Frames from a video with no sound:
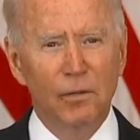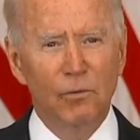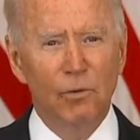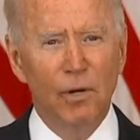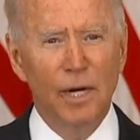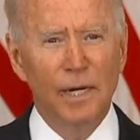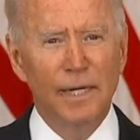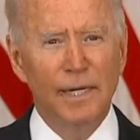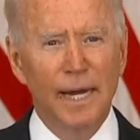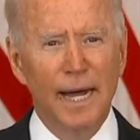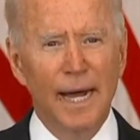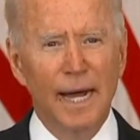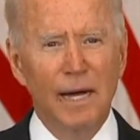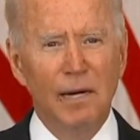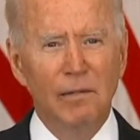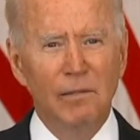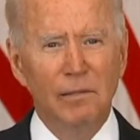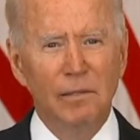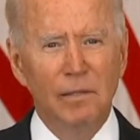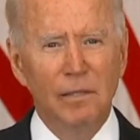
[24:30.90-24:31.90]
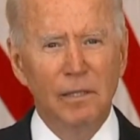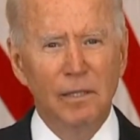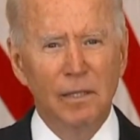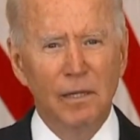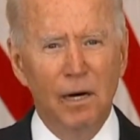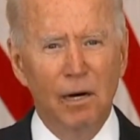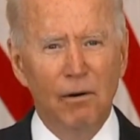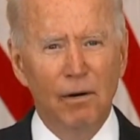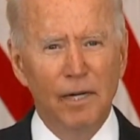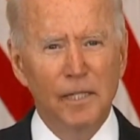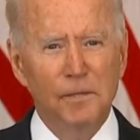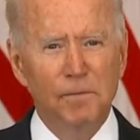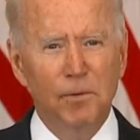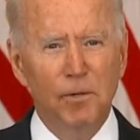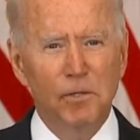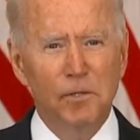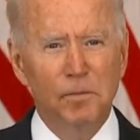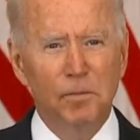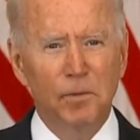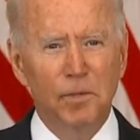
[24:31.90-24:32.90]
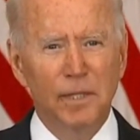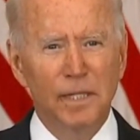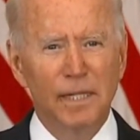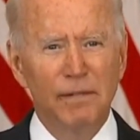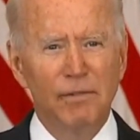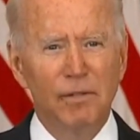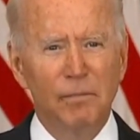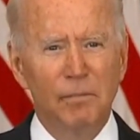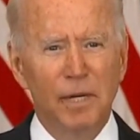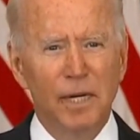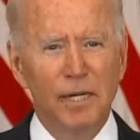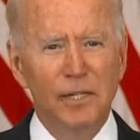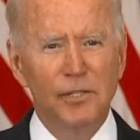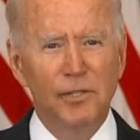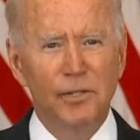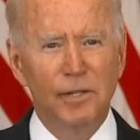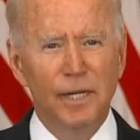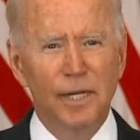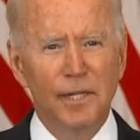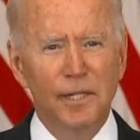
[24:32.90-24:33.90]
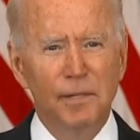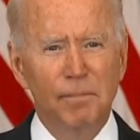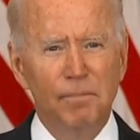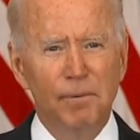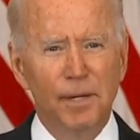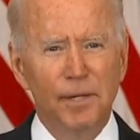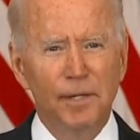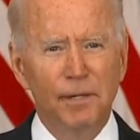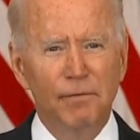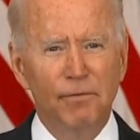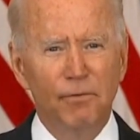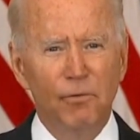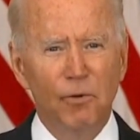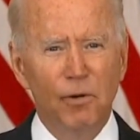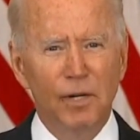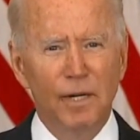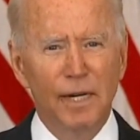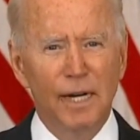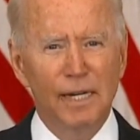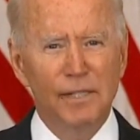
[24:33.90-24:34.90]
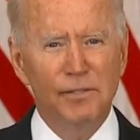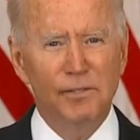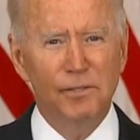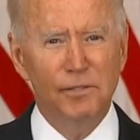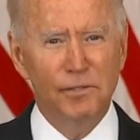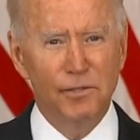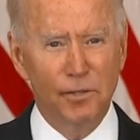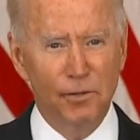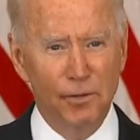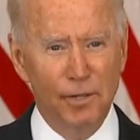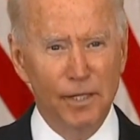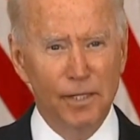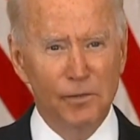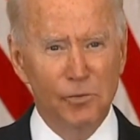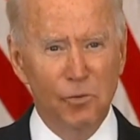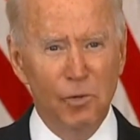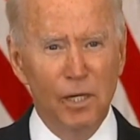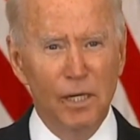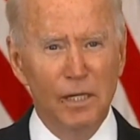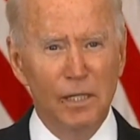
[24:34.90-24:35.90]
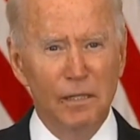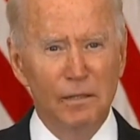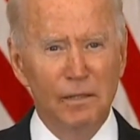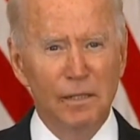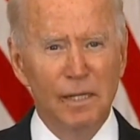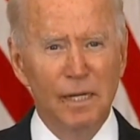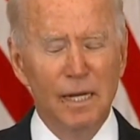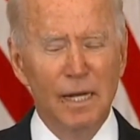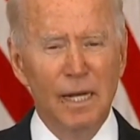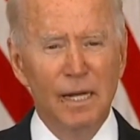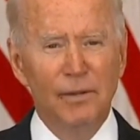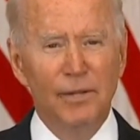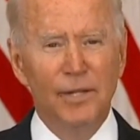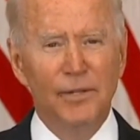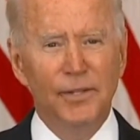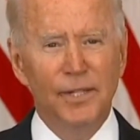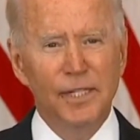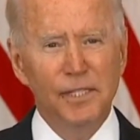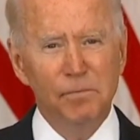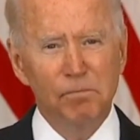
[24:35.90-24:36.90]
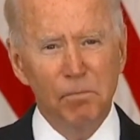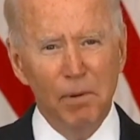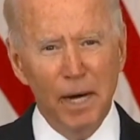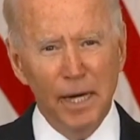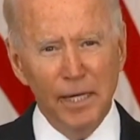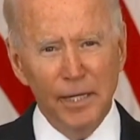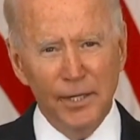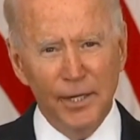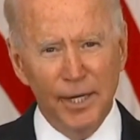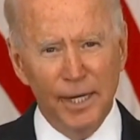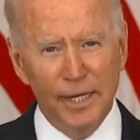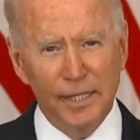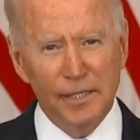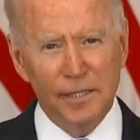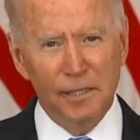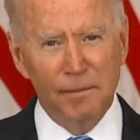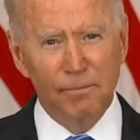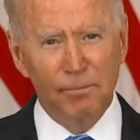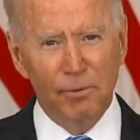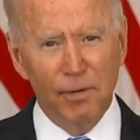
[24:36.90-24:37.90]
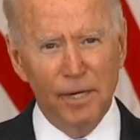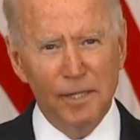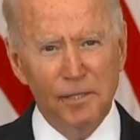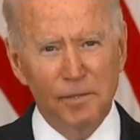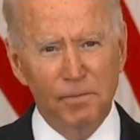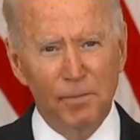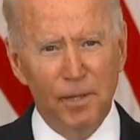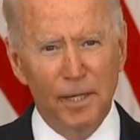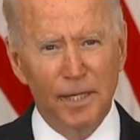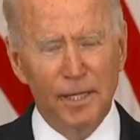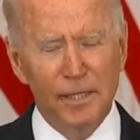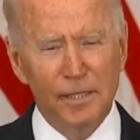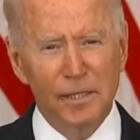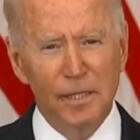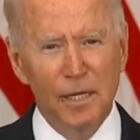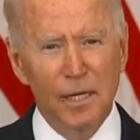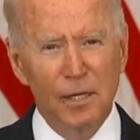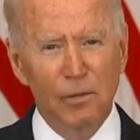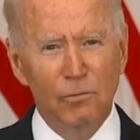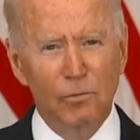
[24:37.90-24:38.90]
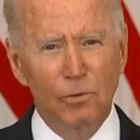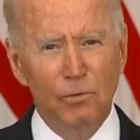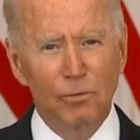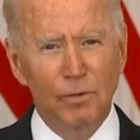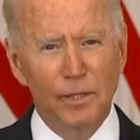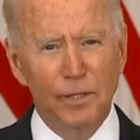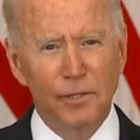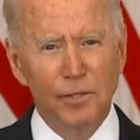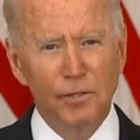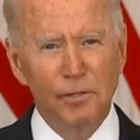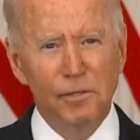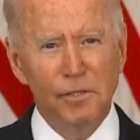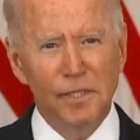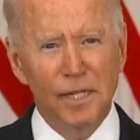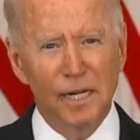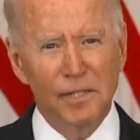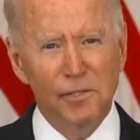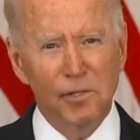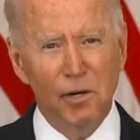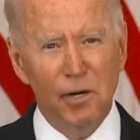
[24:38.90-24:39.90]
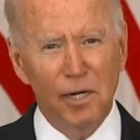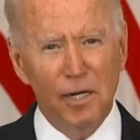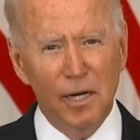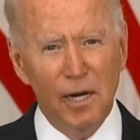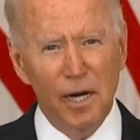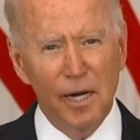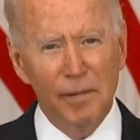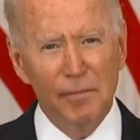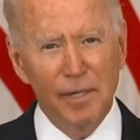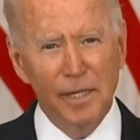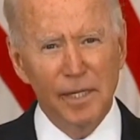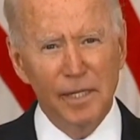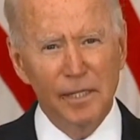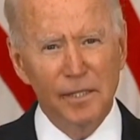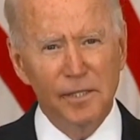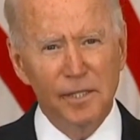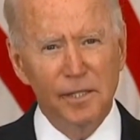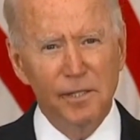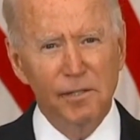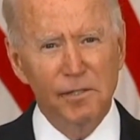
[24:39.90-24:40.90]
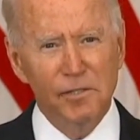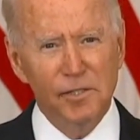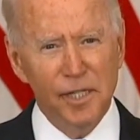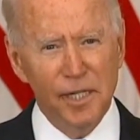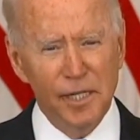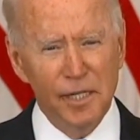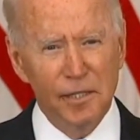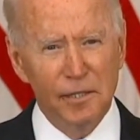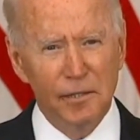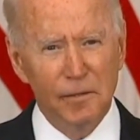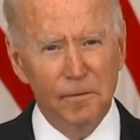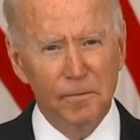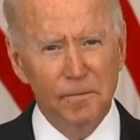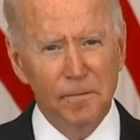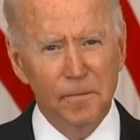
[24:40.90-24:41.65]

Right now, our experts believe, the major independent forecasters agree as well, that these bottlenecks and price spikes will reduce as our economy continues to heal.